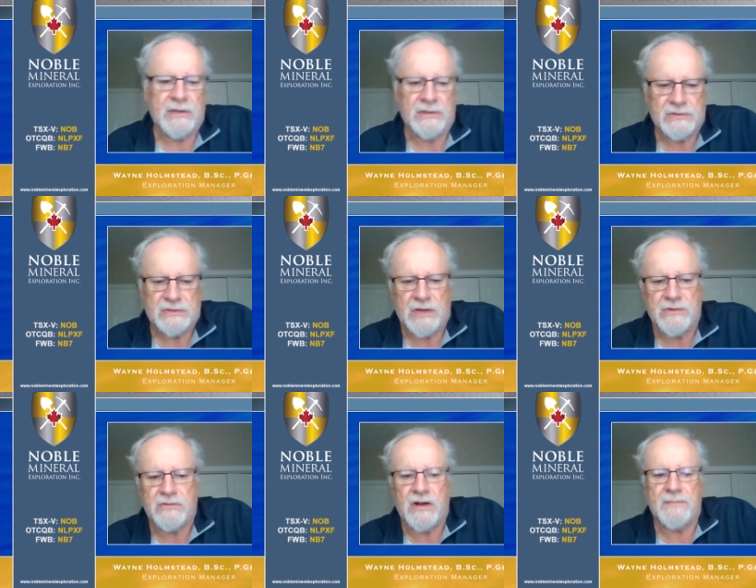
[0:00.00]
it appears there's
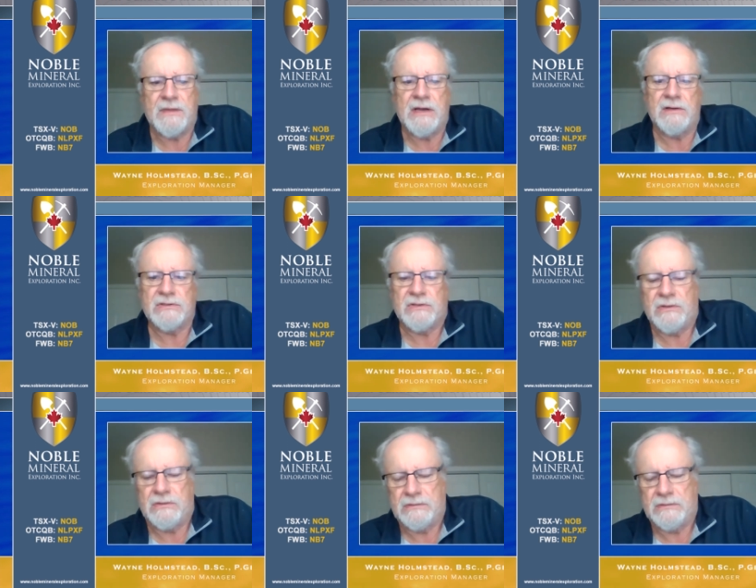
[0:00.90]
outcrop there,
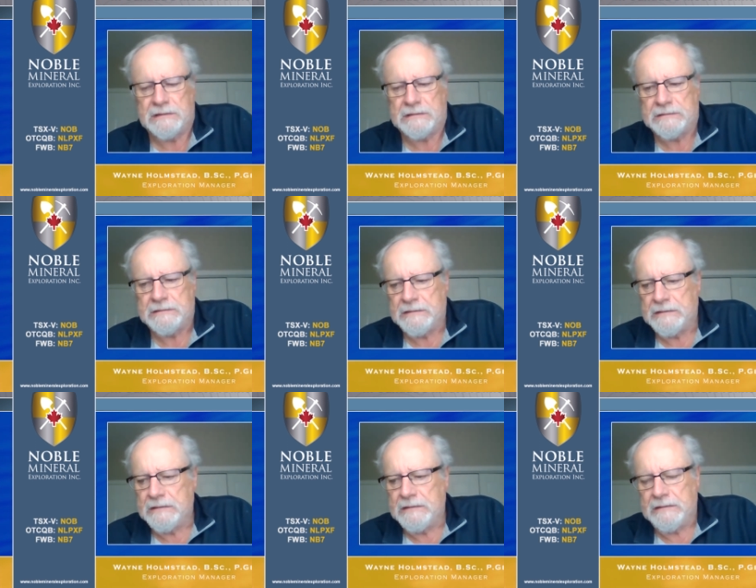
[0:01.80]
so
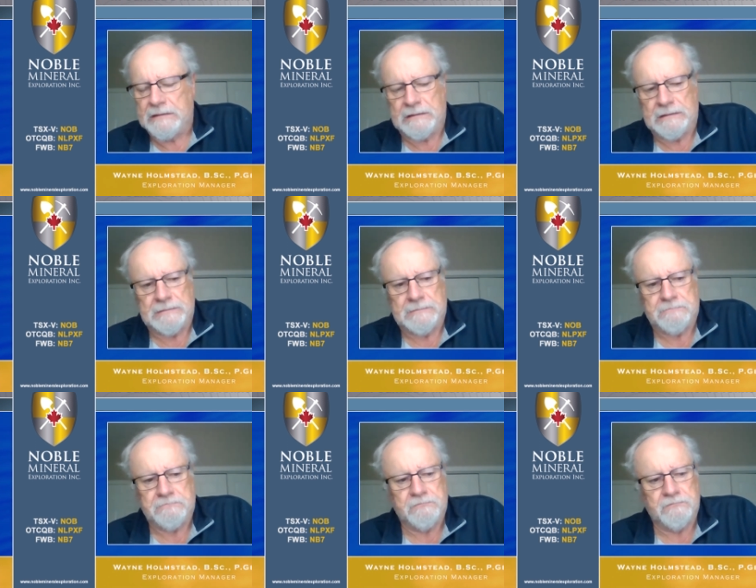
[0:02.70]
uh,
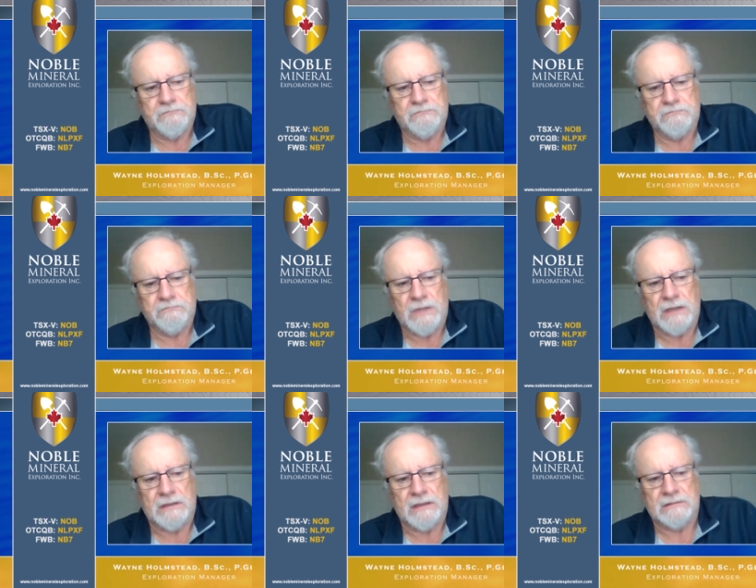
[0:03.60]
um, I,
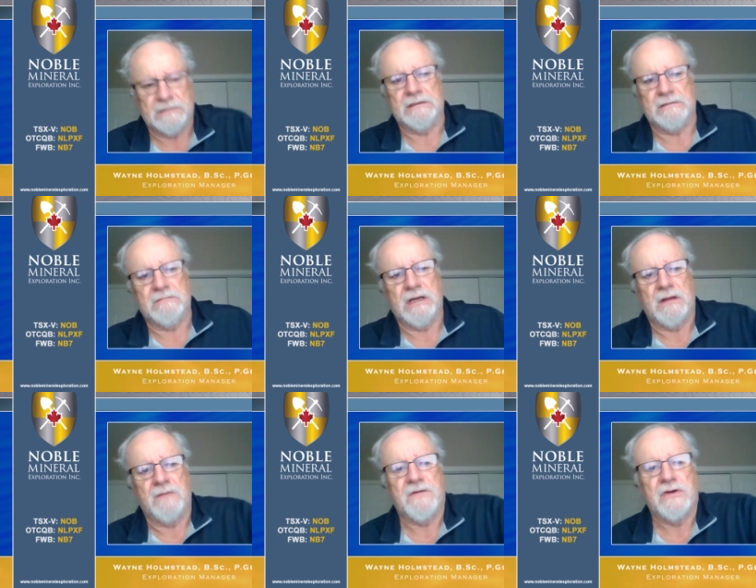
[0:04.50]

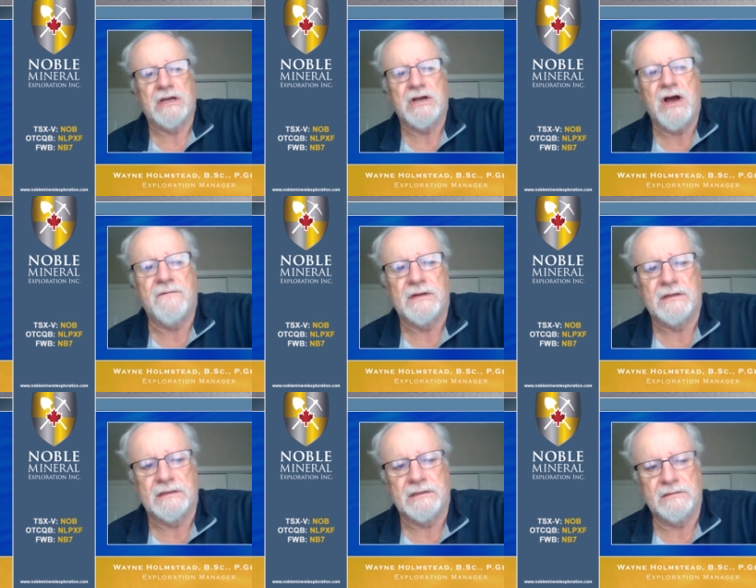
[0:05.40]
am fairly
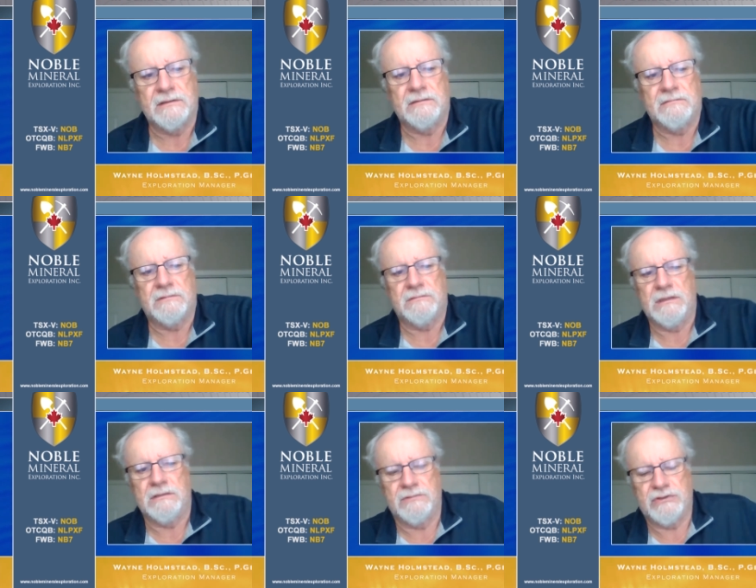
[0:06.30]
confident that it
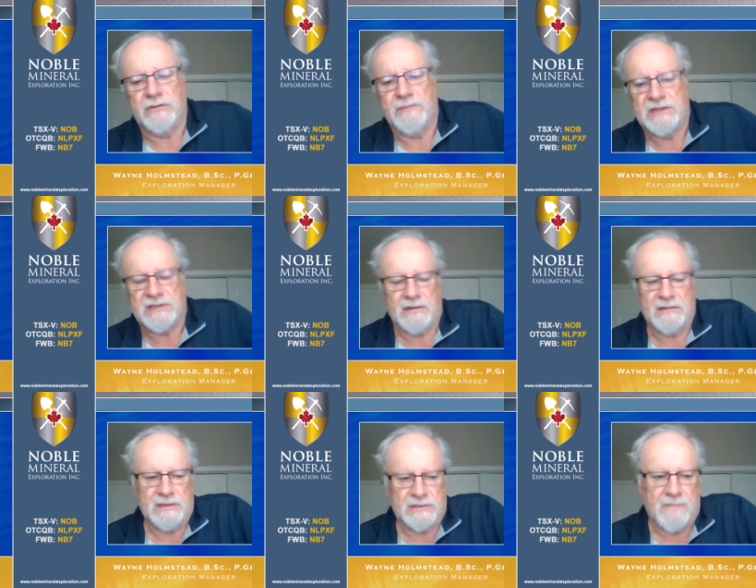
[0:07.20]
it should be so,
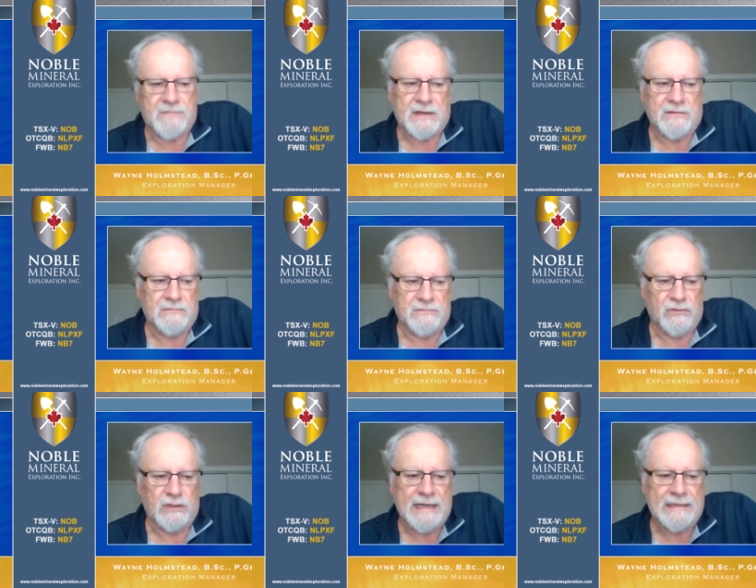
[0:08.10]
something
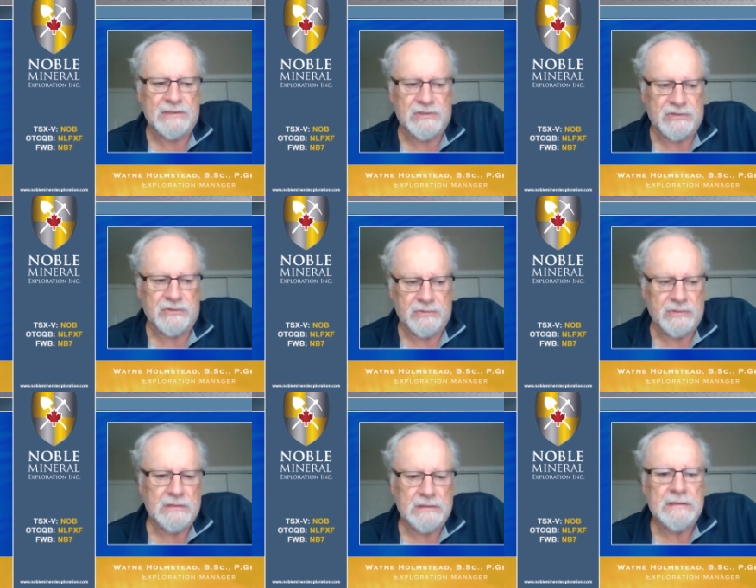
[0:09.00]
related to
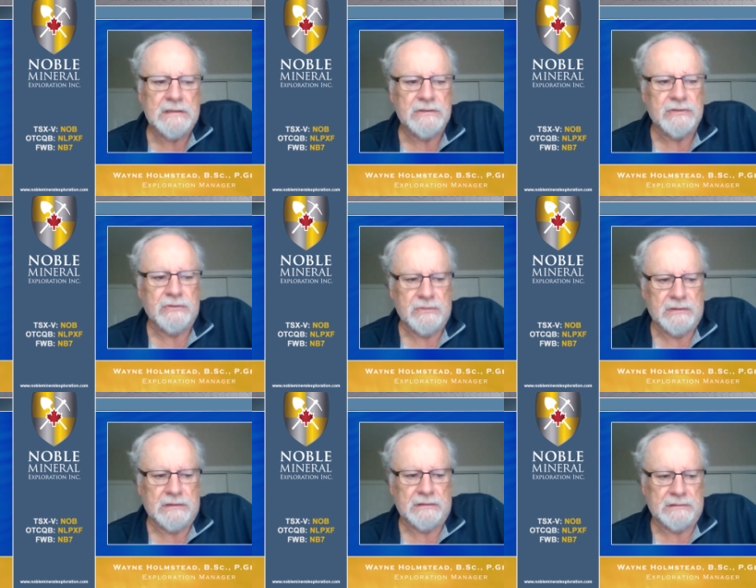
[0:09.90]

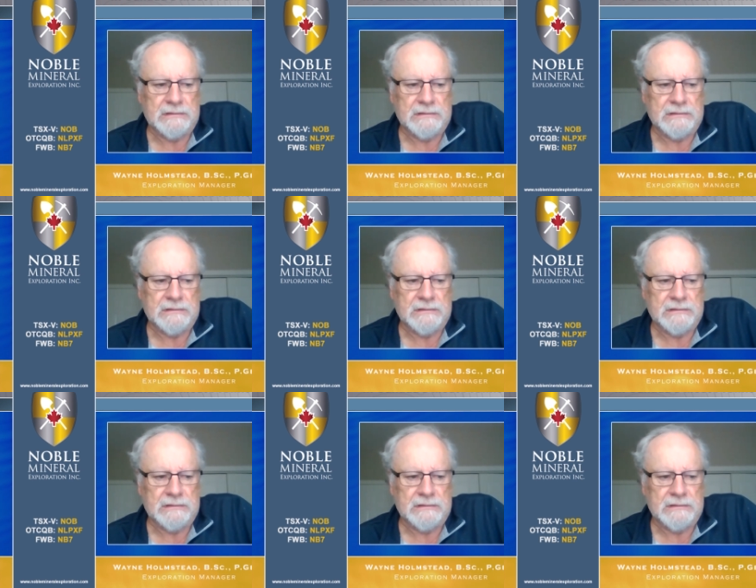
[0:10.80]
to